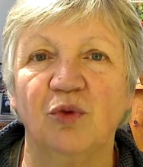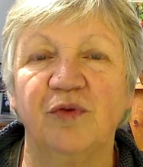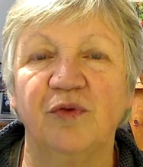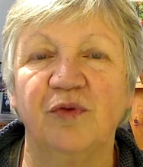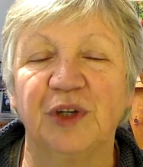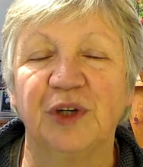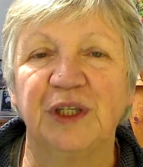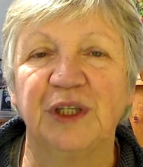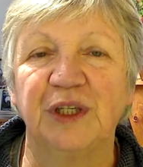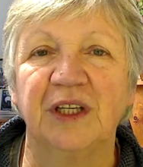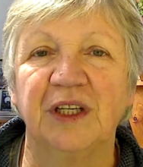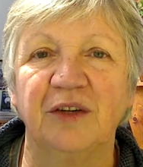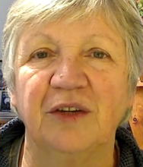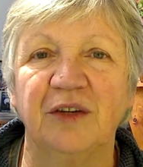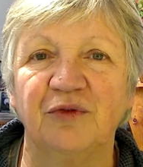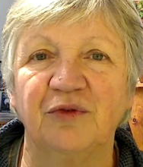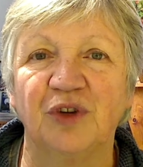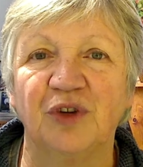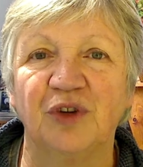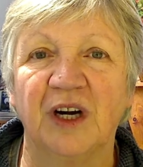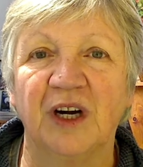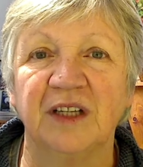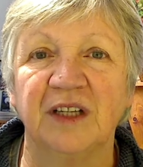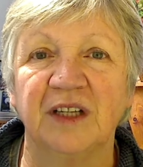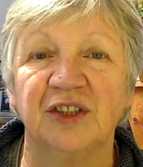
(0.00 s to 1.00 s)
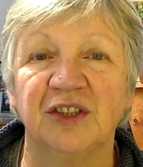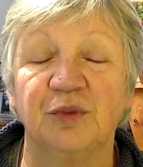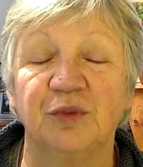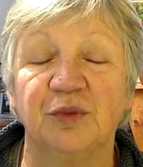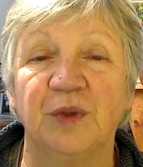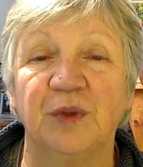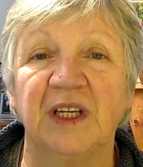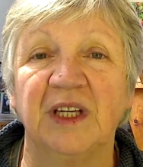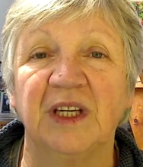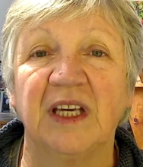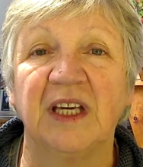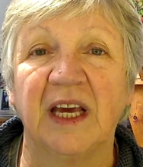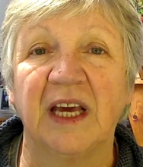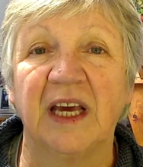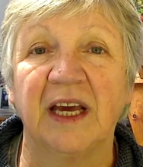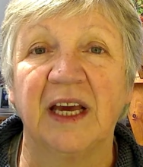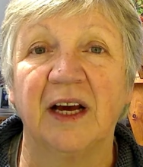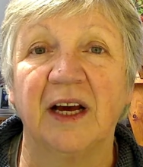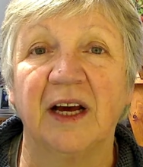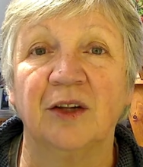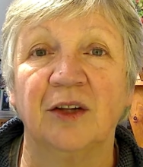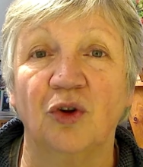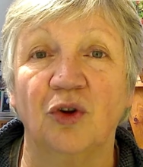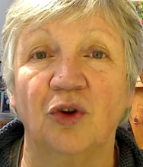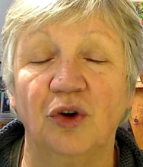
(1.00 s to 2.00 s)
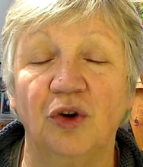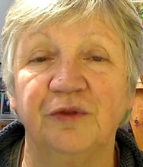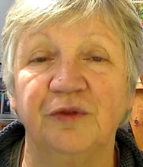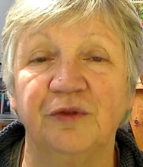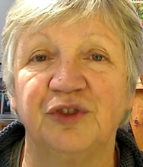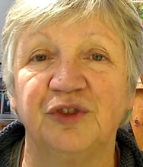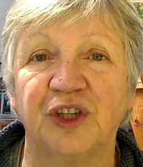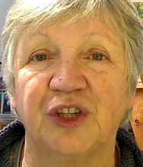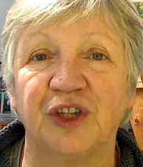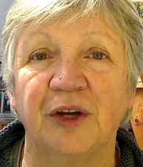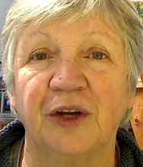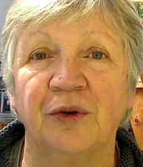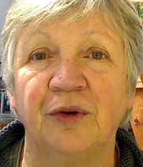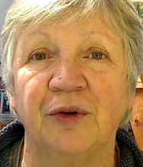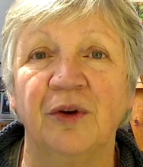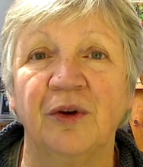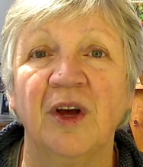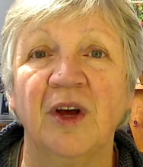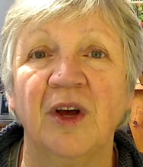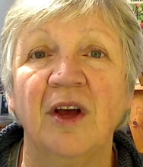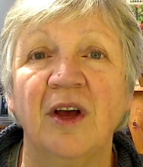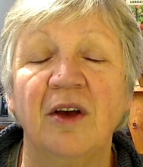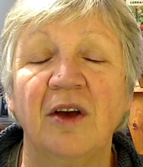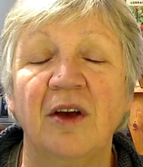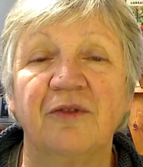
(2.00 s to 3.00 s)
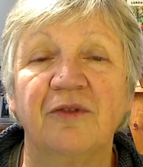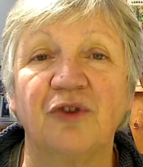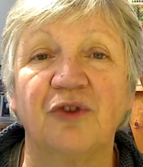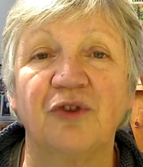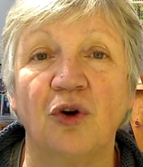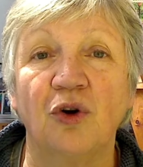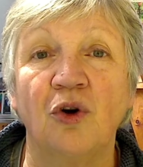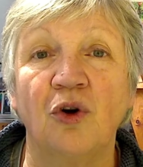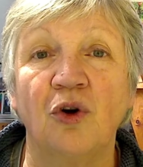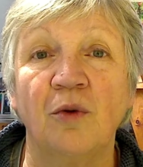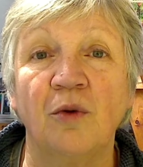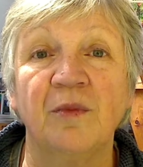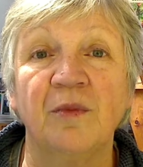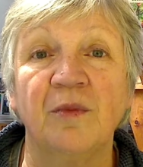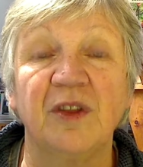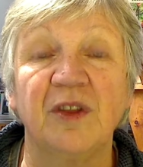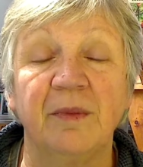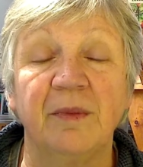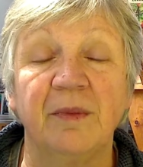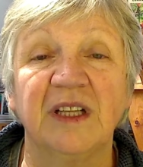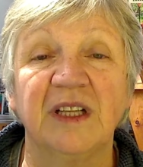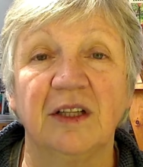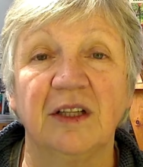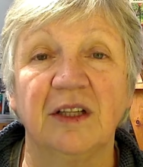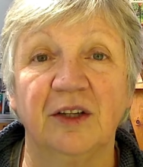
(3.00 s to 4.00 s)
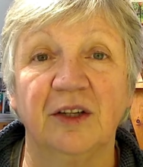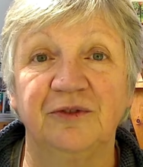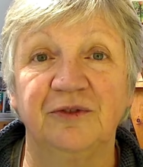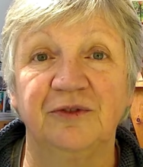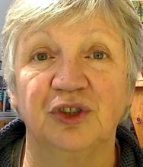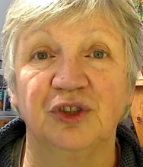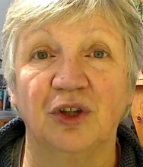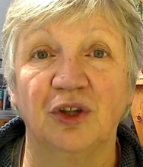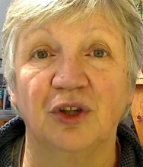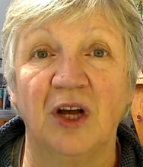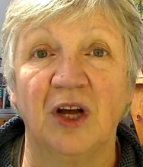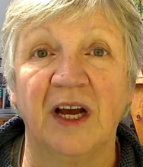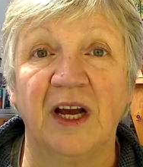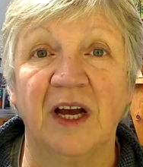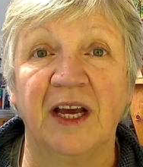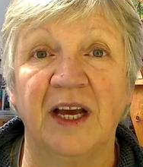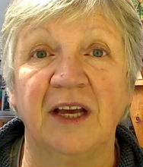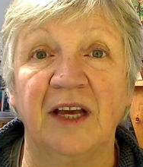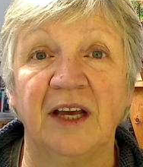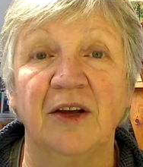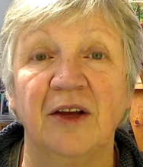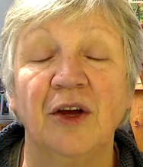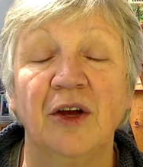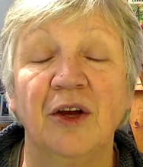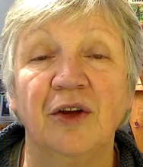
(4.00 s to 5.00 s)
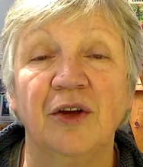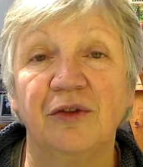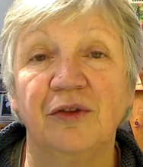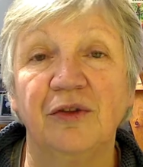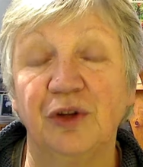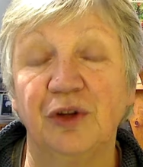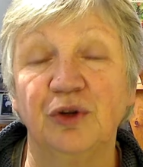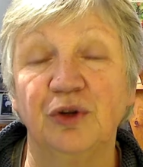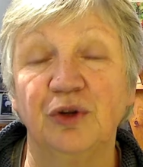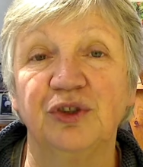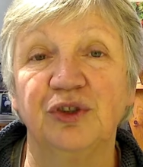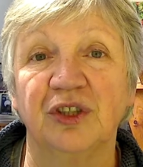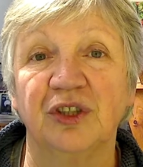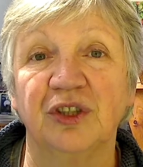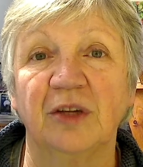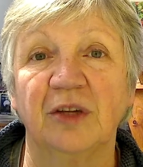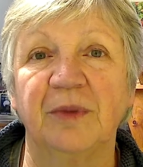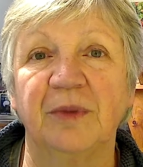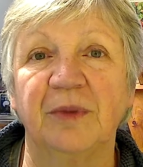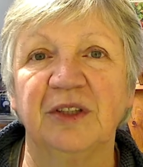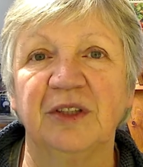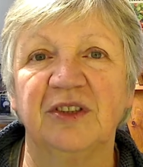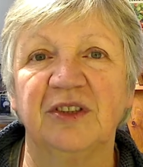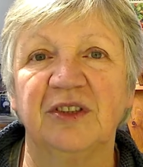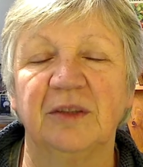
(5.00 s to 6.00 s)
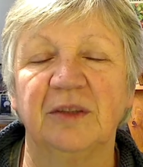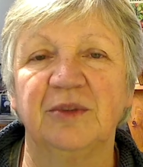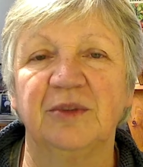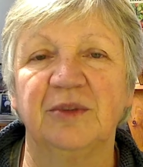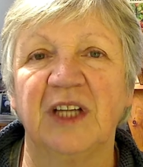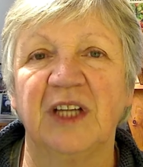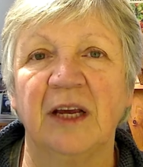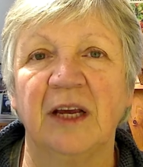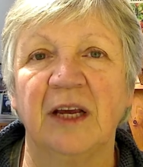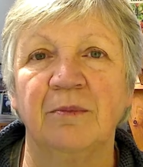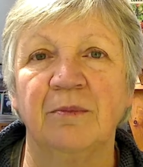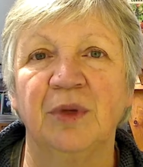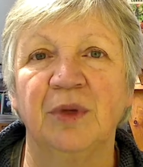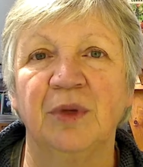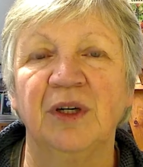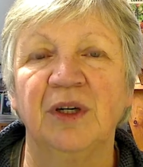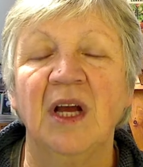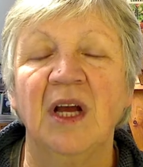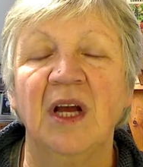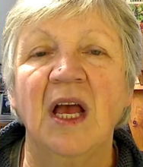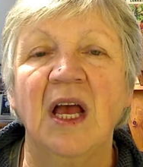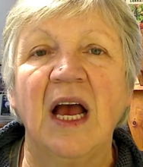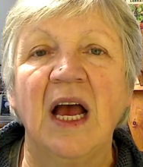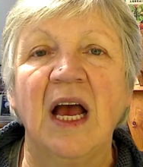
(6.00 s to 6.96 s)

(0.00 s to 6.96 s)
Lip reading: but over here in France, we get a lot of drought from the middle of July through till about September.